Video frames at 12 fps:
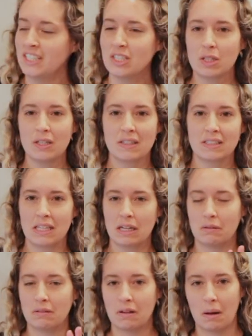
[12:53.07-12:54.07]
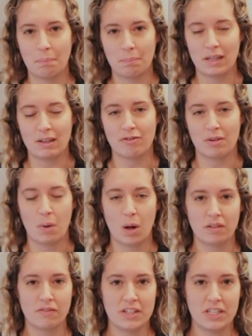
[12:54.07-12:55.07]
It just looks a little lumpy from
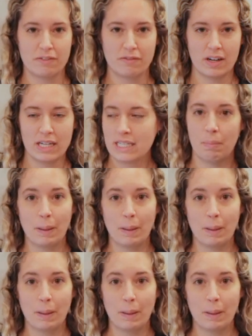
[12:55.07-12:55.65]
all of the different